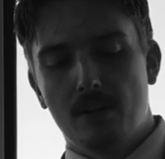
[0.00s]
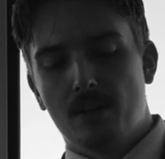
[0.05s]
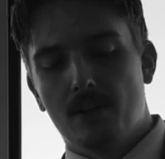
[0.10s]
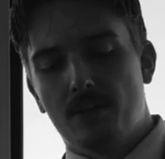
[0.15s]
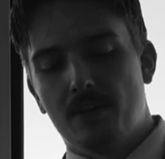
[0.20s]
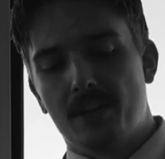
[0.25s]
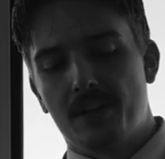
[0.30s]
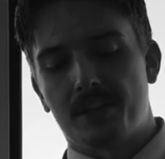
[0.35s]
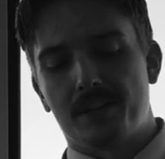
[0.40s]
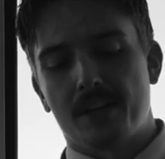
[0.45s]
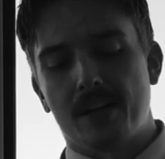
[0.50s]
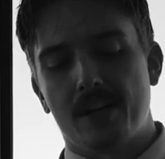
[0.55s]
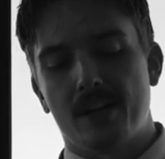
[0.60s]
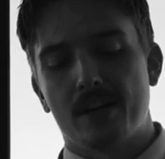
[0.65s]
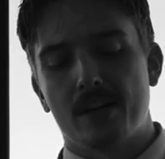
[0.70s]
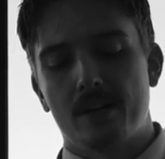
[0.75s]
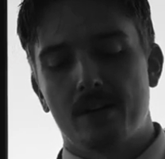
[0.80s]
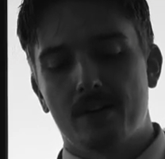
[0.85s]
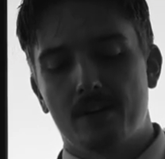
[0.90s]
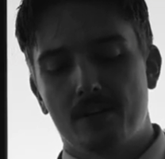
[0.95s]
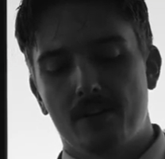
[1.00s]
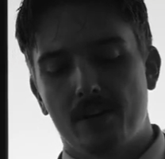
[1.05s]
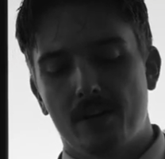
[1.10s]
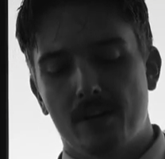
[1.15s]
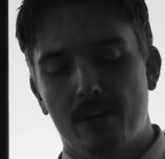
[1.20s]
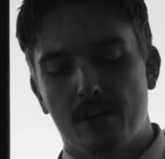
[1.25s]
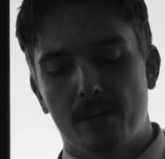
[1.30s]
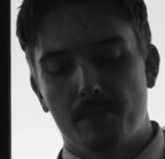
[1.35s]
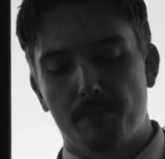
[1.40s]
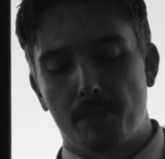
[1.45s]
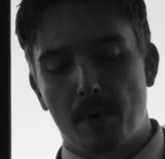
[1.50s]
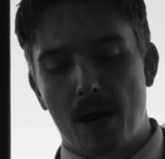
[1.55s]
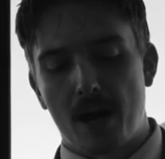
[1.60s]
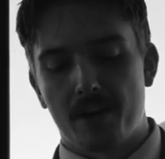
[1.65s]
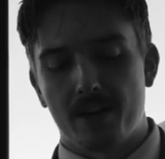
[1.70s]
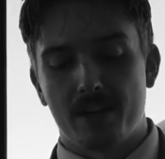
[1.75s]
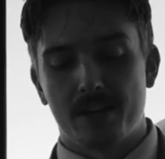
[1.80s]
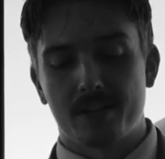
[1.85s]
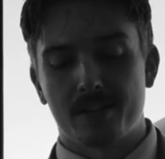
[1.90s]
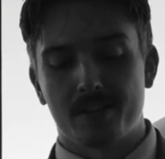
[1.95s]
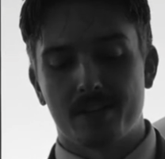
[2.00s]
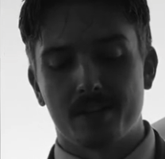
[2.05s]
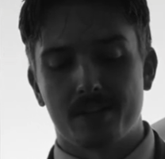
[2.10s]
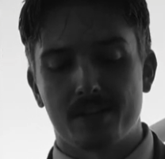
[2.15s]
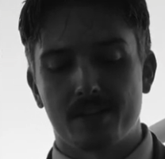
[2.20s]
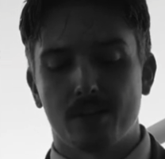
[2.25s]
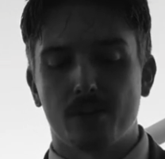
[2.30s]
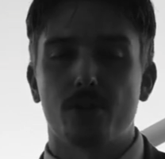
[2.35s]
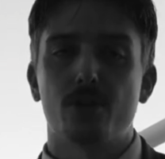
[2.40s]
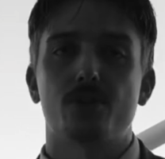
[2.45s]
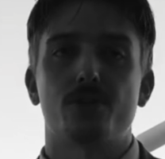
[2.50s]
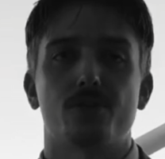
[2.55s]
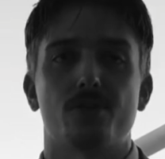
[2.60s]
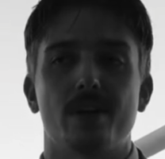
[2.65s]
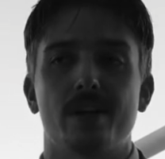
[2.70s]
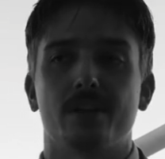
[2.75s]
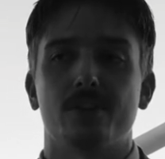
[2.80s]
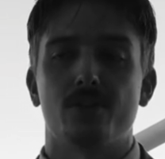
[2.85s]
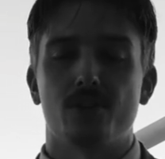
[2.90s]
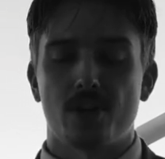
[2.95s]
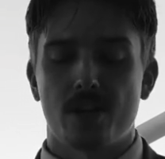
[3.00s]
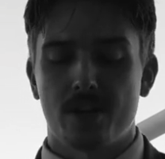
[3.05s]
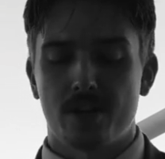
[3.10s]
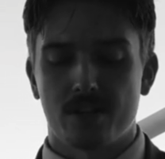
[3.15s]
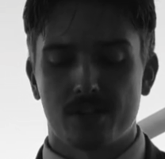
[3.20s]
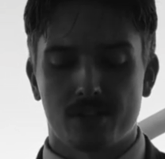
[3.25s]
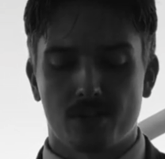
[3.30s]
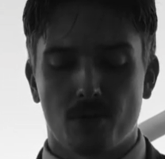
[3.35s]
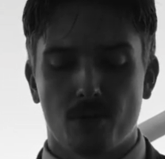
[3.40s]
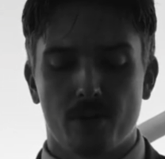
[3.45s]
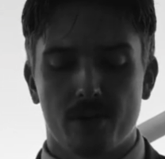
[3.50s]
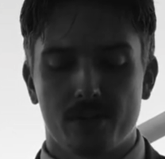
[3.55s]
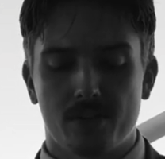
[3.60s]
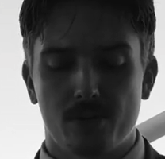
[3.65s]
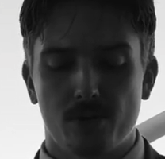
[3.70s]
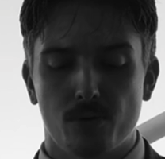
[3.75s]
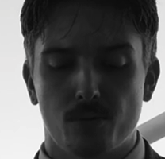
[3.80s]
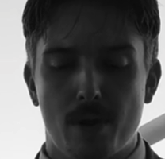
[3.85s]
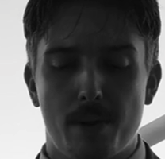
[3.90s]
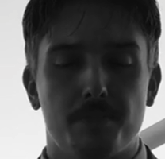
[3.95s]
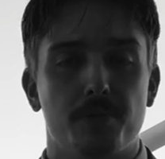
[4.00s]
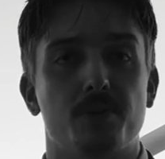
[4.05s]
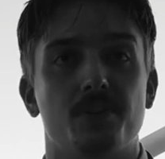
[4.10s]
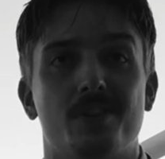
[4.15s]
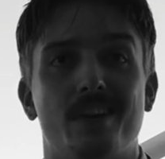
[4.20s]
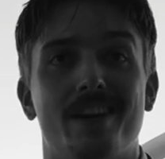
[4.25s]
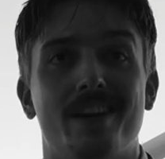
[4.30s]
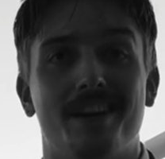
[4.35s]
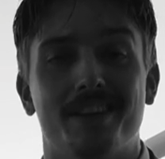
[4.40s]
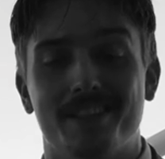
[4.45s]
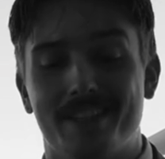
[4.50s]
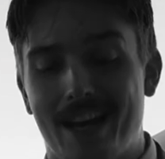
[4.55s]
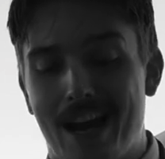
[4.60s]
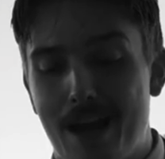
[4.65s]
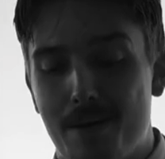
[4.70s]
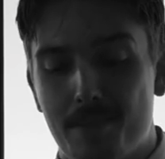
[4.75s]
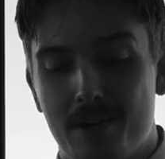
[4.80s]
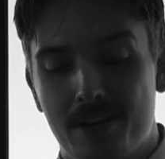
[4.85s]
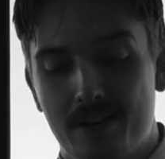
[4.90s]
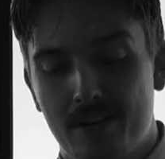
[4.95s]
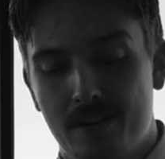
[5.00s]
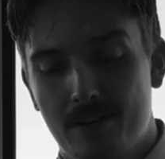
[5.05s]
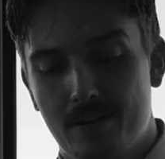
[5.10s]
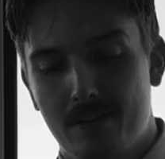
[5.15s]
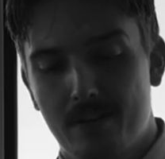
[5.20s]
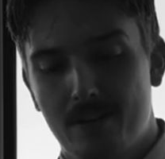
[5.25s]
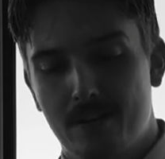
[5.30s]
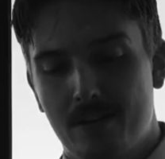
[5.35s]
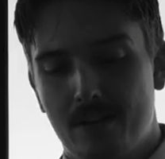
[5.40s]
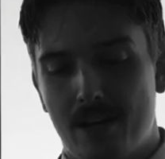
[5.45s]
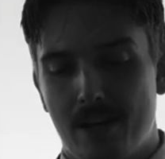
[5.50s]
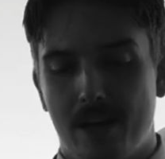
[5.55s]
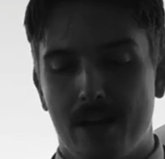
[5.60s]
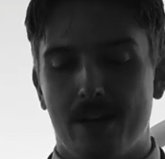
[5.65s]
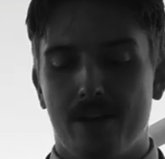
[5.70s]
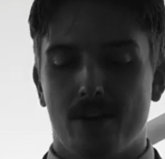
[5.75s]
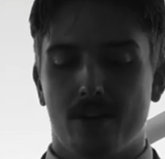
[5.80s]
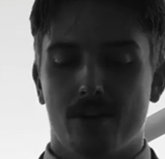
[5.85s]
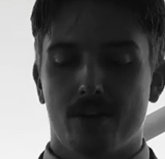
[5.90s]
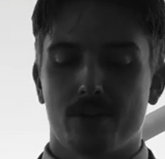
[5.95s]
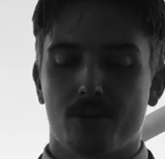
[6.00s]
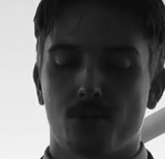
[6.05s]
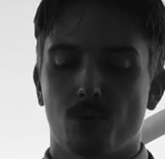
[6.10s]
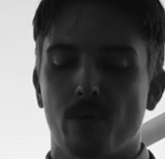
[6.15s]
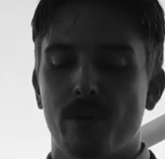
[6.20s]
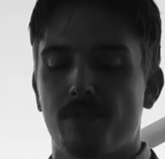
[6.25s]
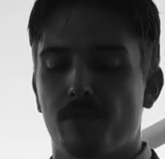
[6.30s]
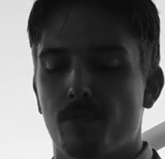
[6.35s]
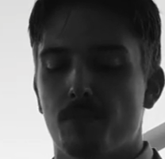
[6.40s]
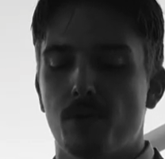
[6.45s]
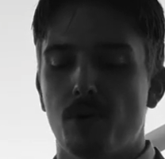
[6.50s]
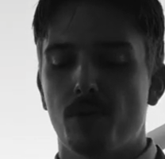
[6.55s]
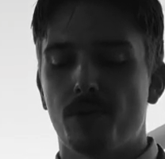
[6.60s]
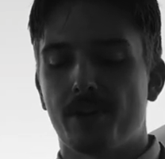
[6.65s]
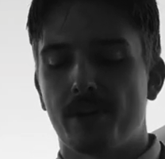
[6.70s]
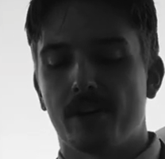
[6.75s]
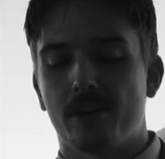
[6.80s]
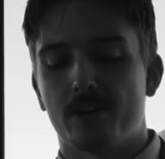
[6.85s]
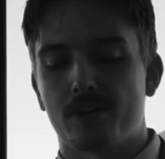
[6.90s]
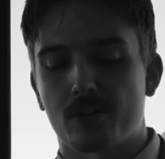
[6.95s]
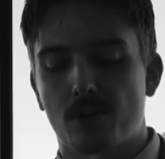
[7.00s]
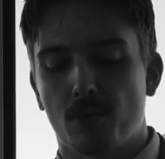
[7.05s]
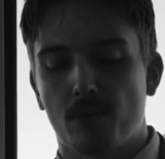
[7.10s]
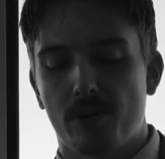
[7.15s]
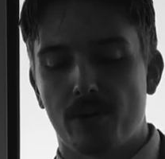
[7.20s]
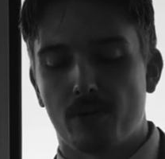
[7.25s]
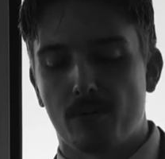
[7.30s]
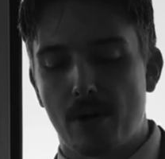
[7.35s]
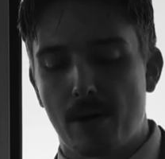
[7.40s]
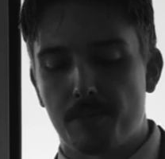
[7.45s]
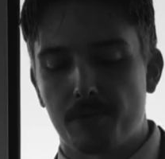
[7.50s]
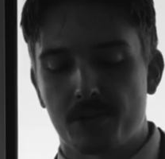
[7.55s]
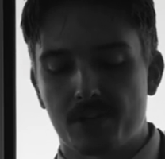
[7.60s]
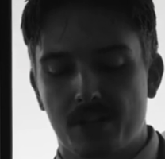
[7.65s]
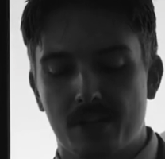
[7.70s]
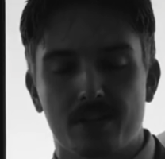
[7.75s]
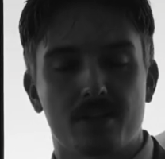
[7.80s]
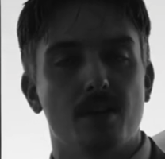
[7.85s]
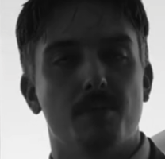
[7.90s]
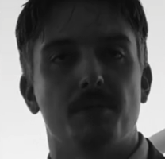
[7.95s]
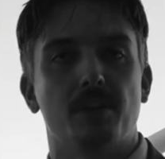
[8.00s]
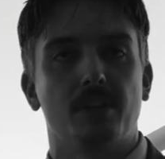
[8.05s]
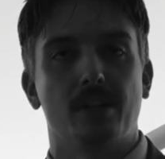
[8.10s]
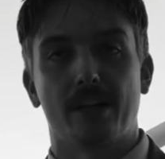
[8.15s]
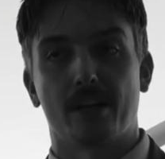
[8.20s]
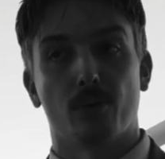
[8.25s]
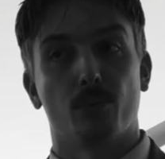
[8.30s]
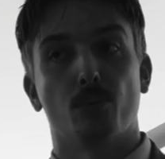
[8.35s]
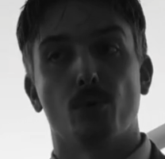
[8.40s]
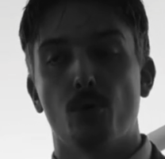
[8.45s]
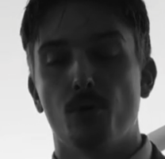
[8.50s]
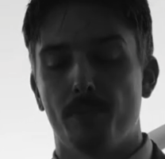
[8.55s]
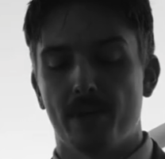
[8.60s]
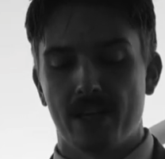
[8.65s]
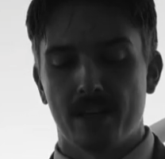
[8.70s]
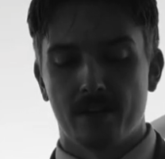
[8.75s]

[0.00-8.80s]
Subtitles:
This here, the Botanist Distiller's Strength Gin, is going to represent a diamond. And our sweet vermouth here is going to represent something like a ruby.